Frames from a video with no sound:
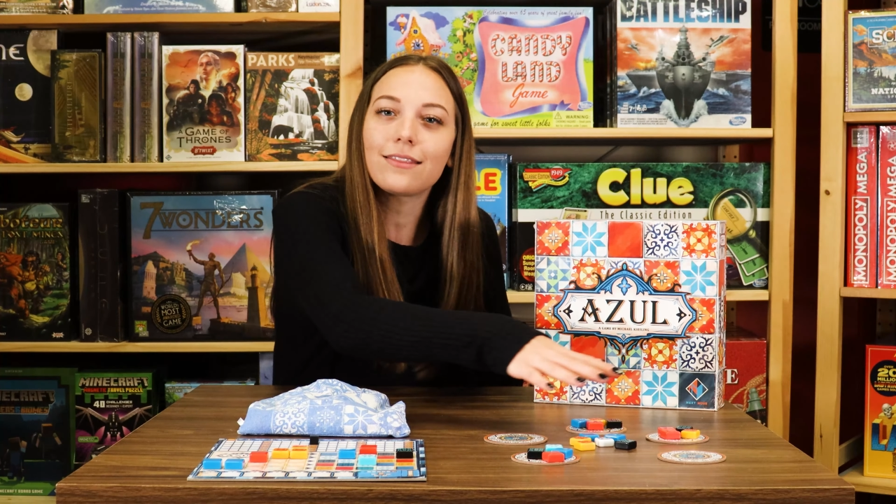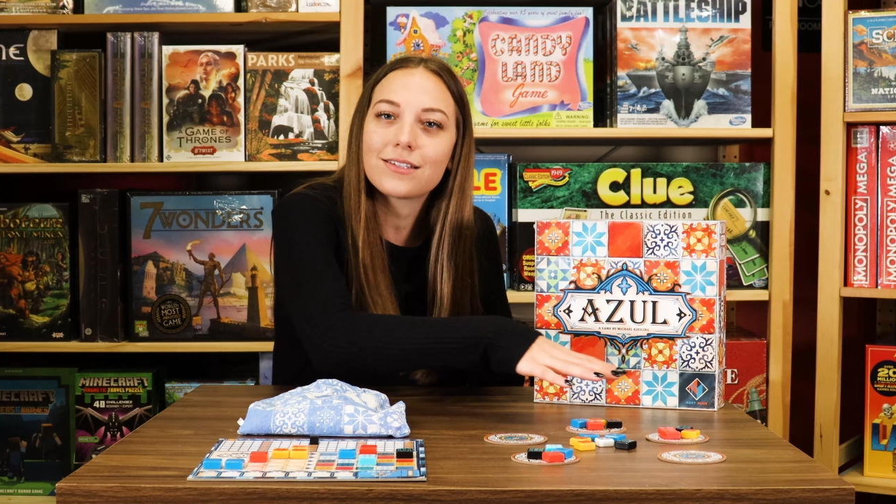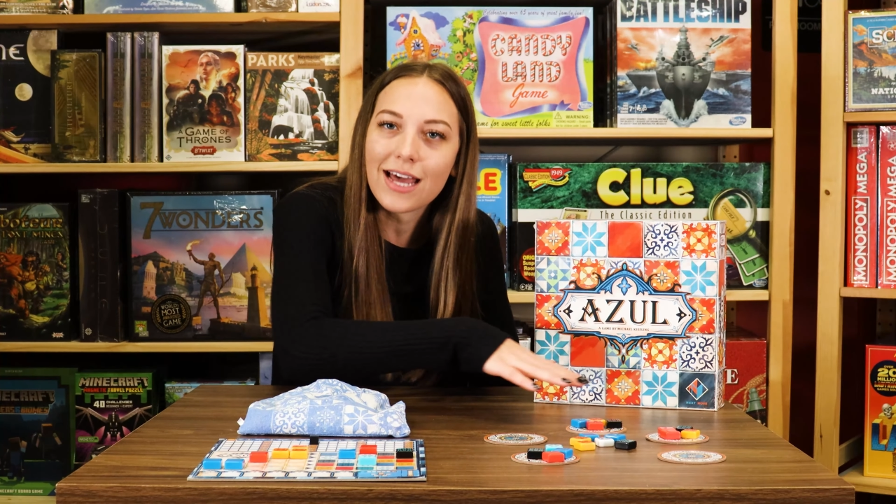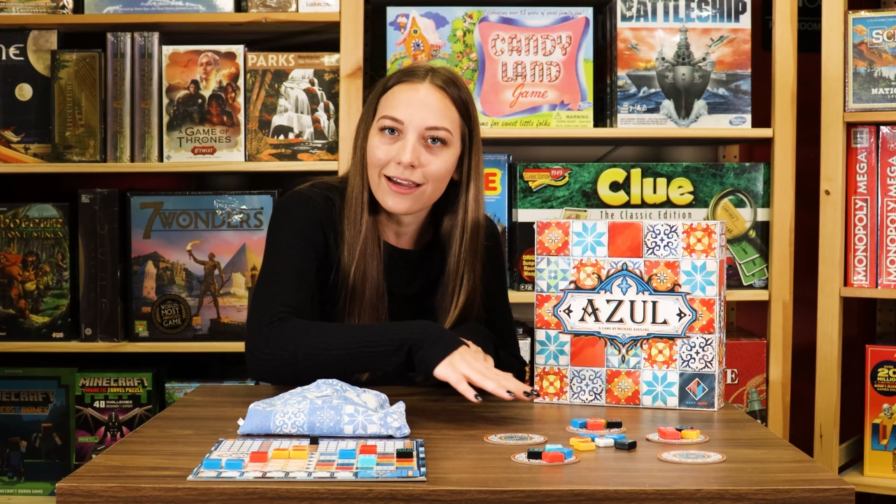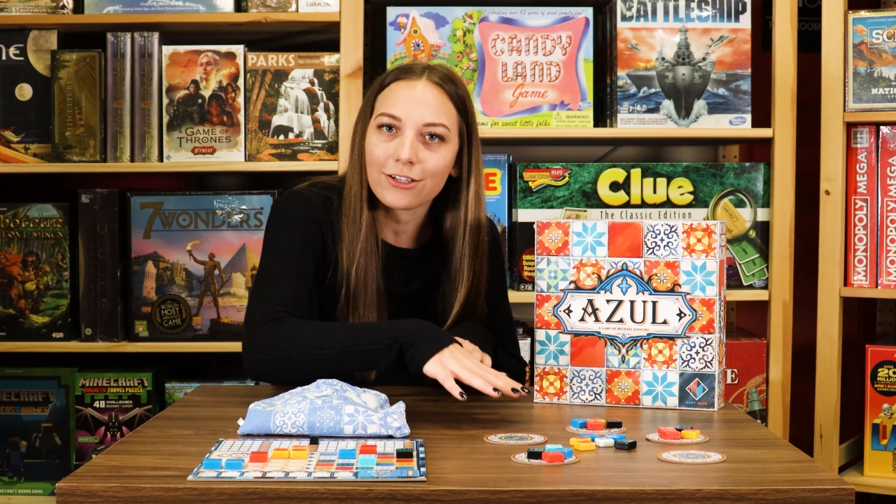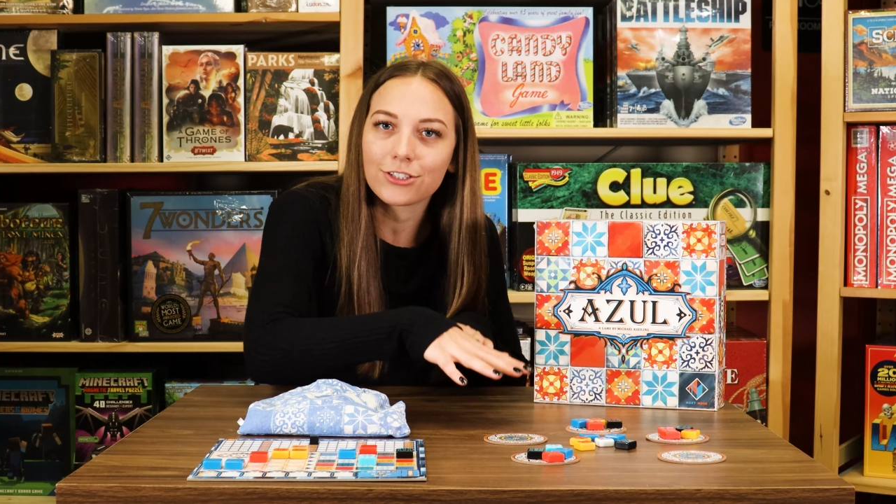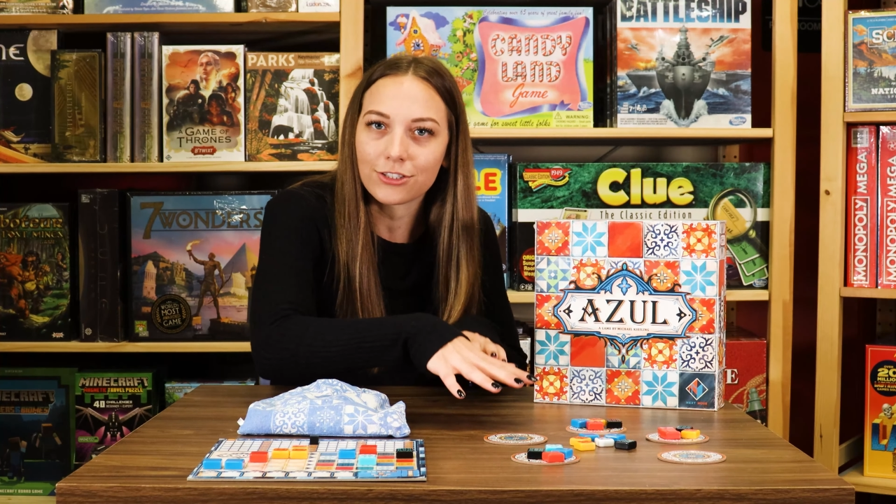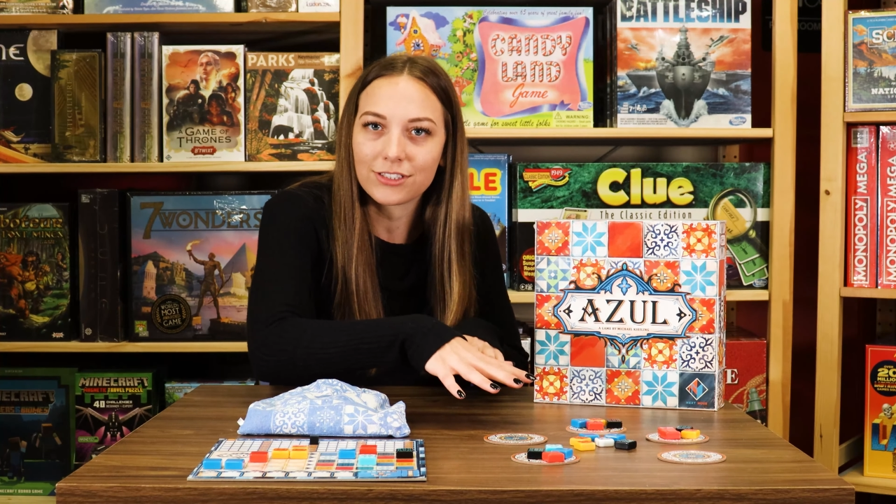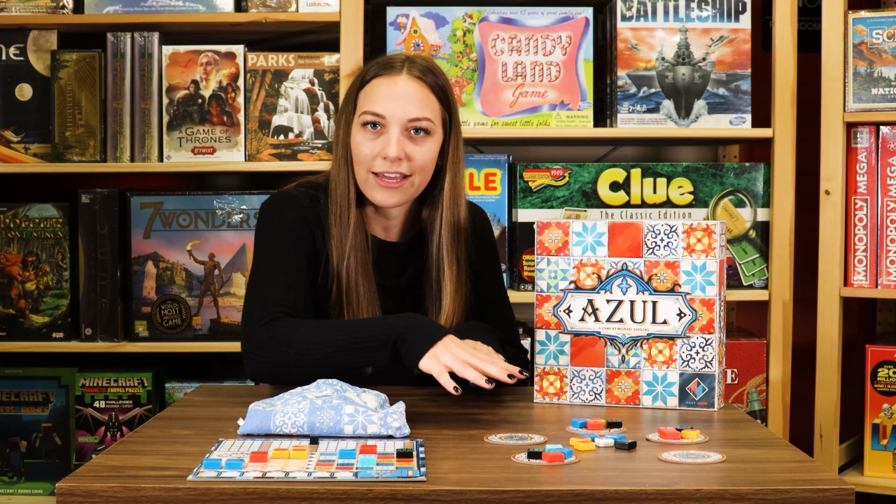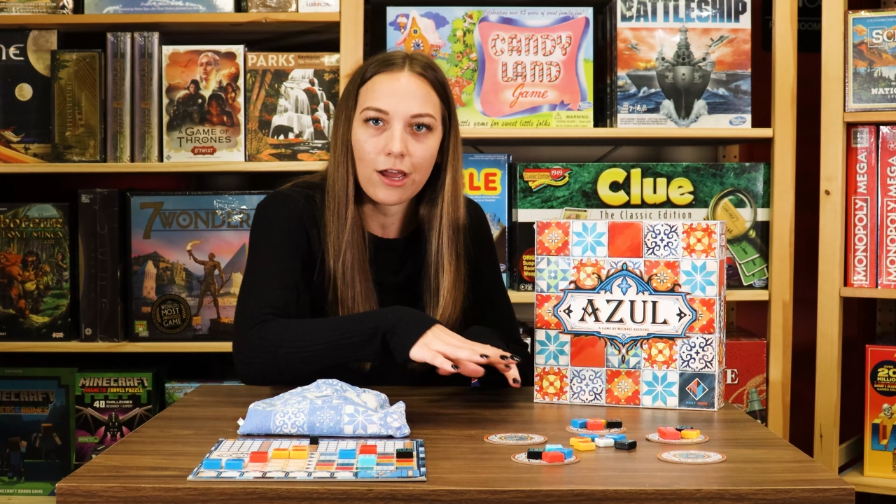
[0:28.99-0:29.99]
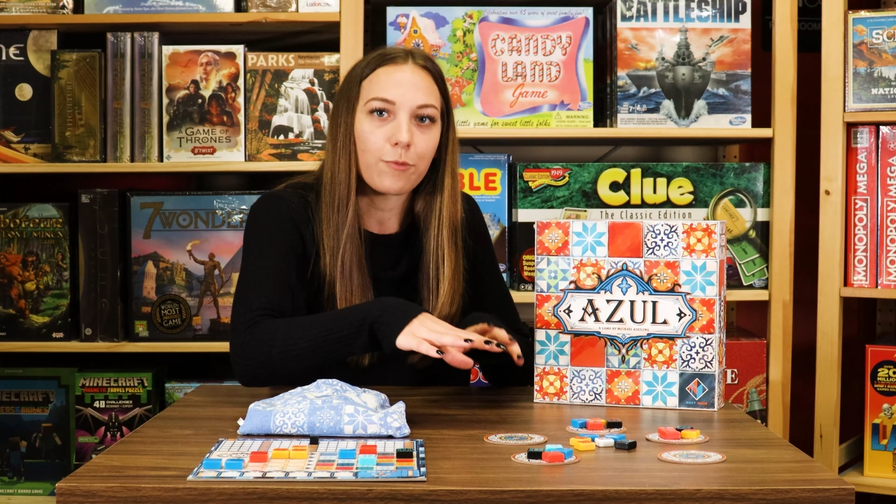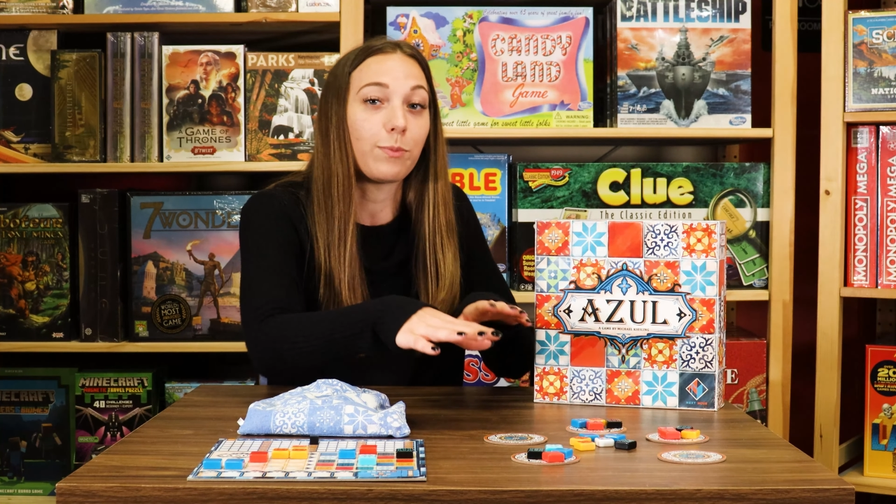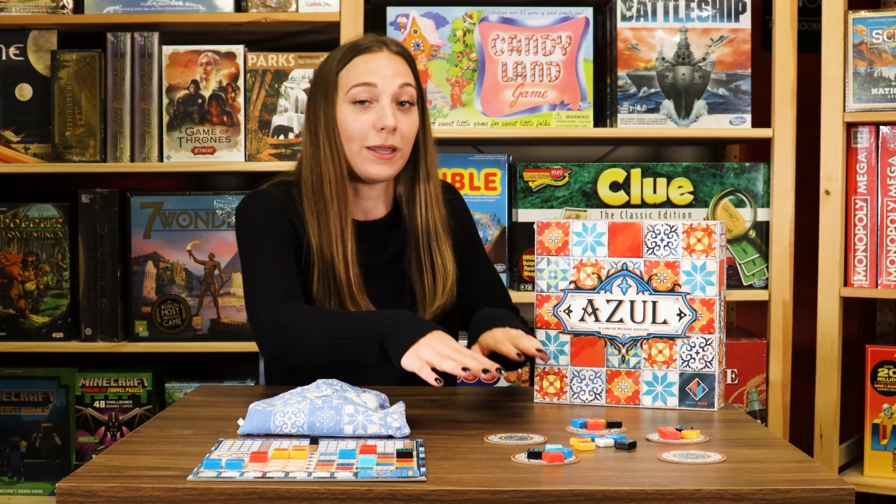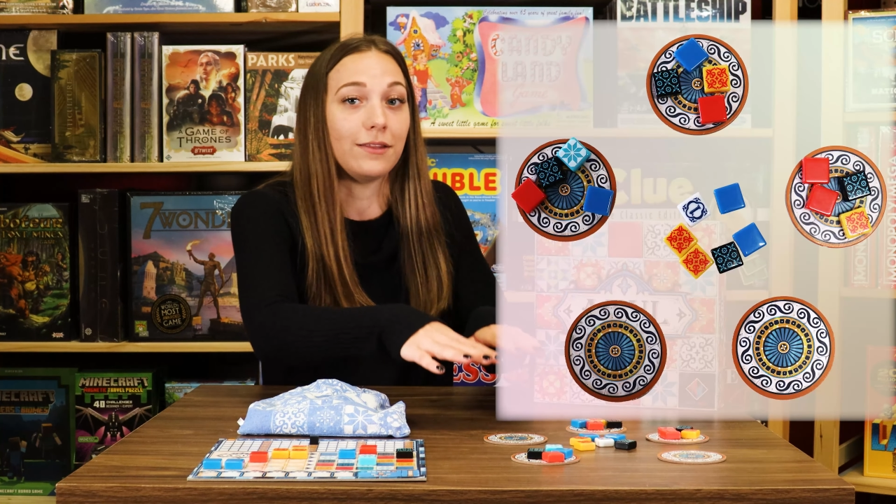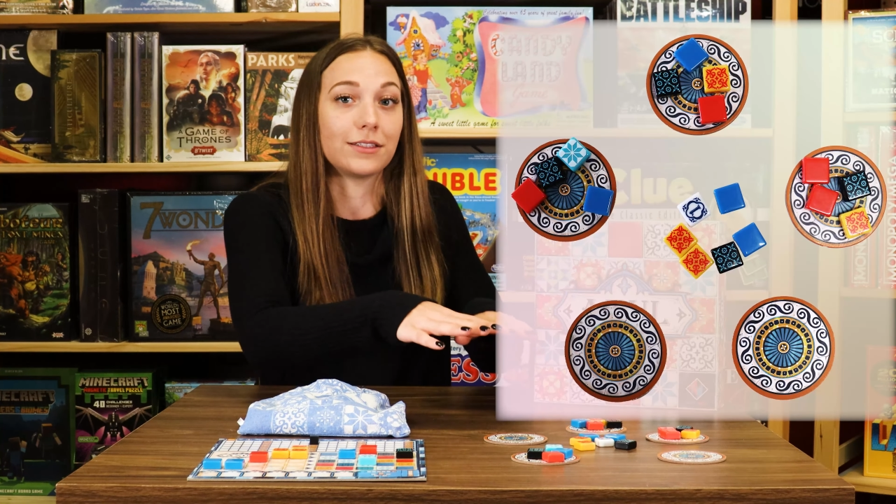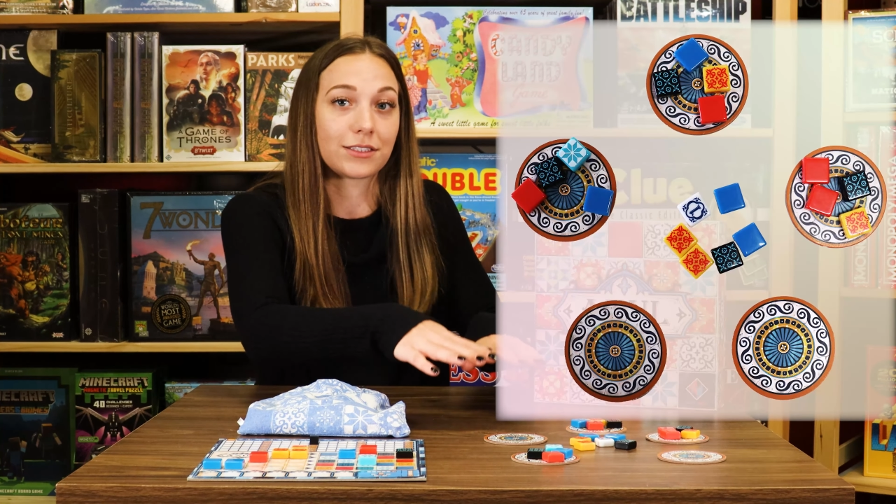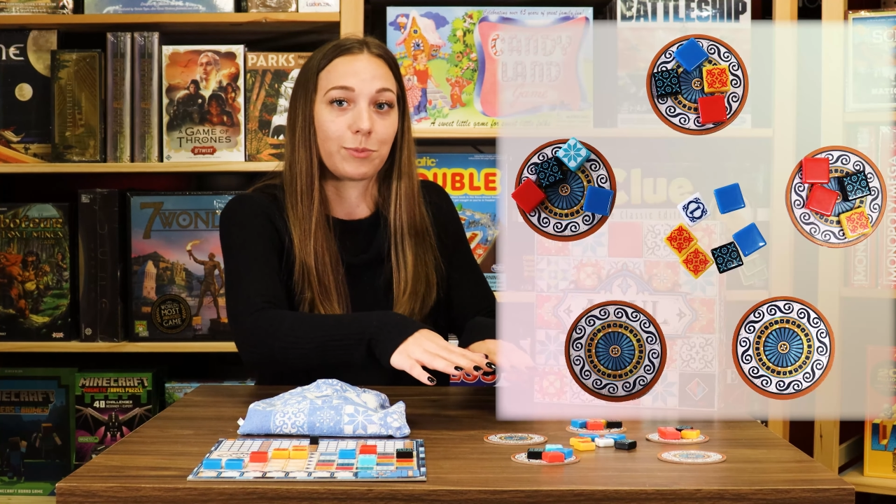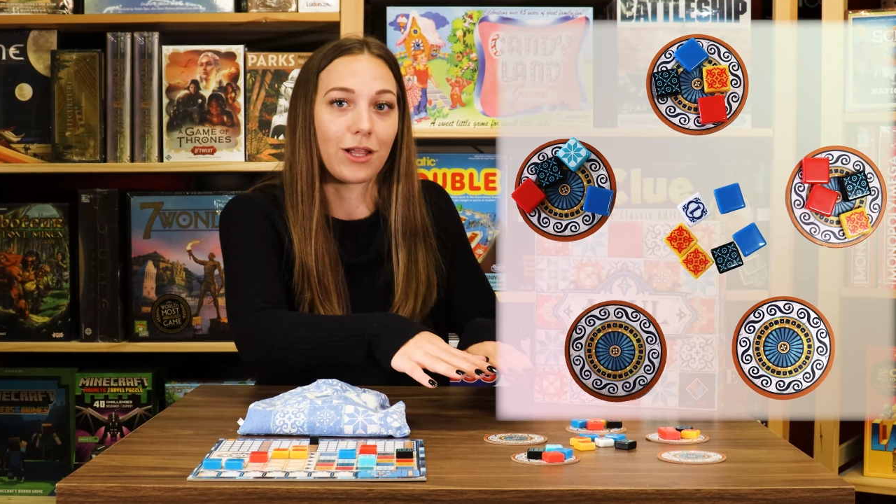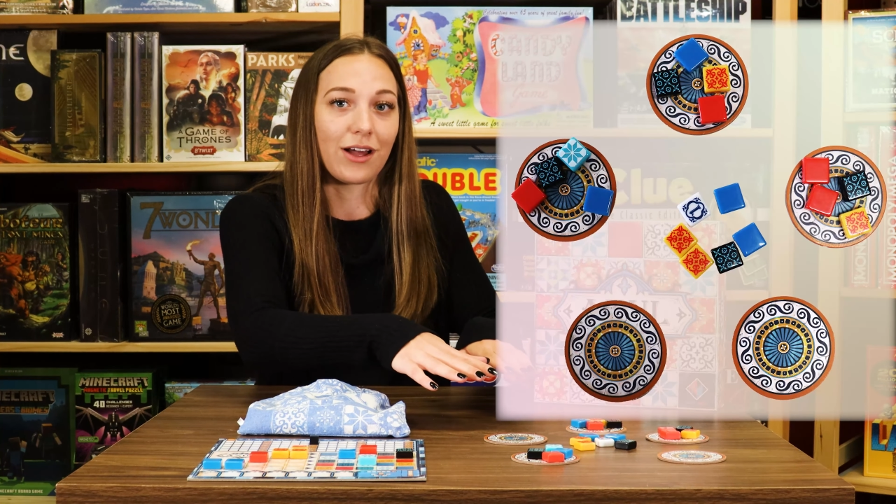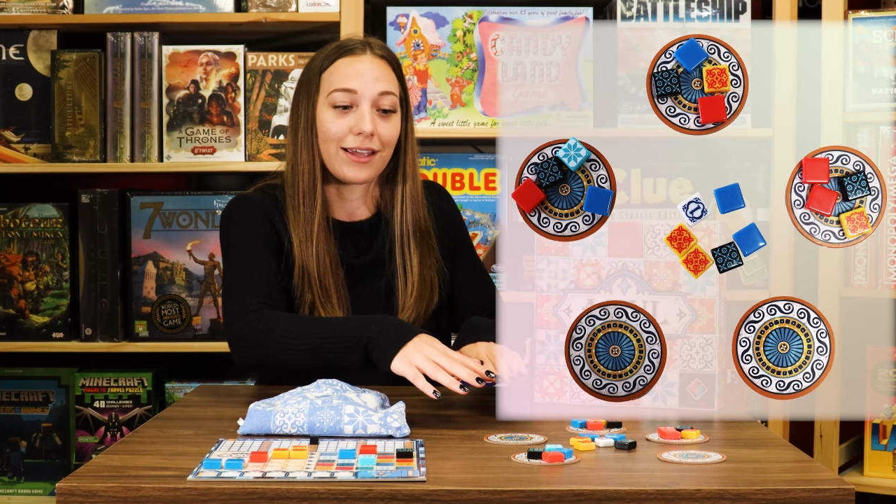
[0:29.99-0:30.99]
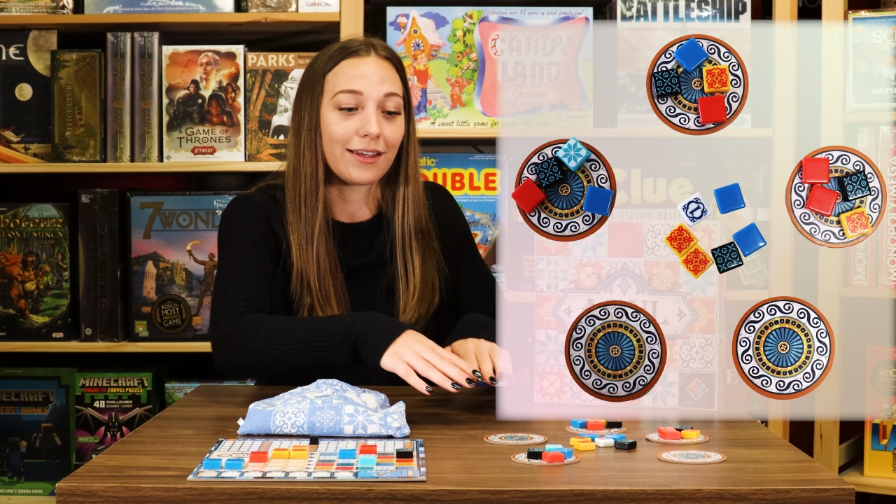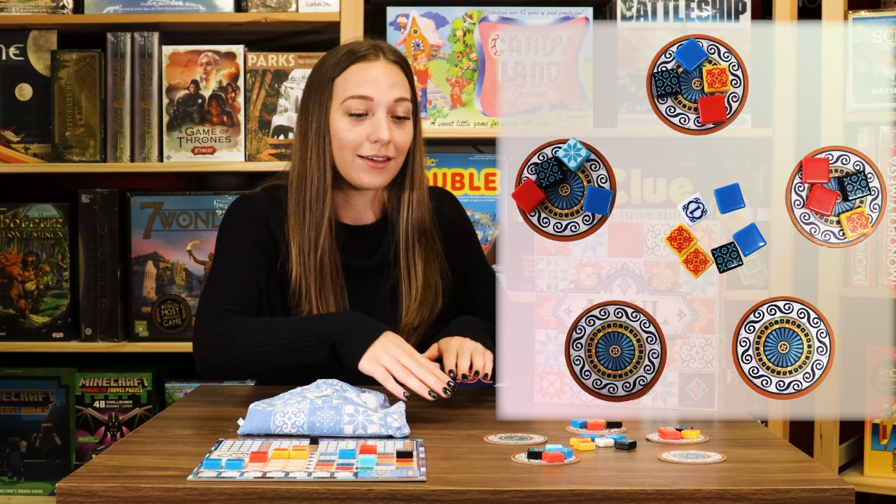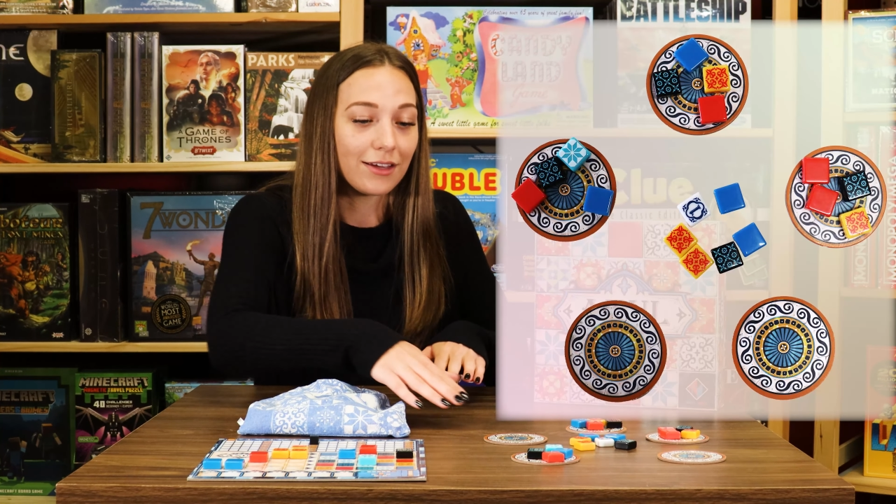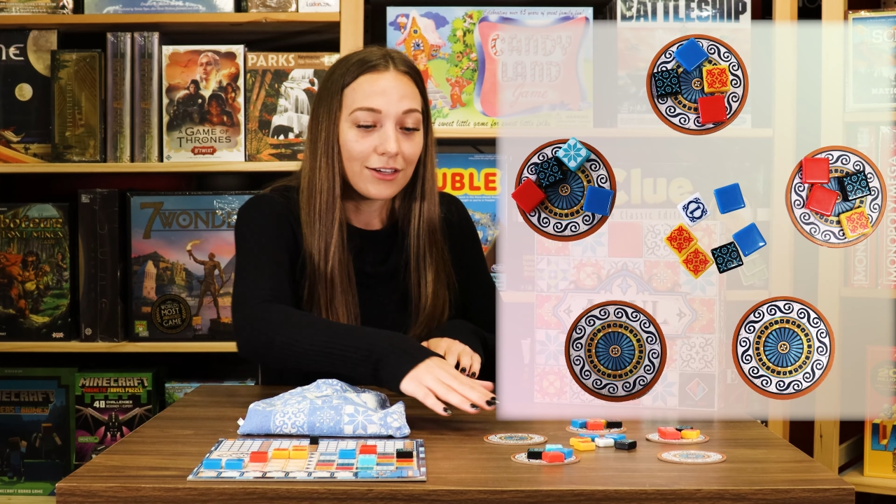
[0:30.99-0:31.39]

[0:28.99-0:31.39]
that the tiles are set up in the supply.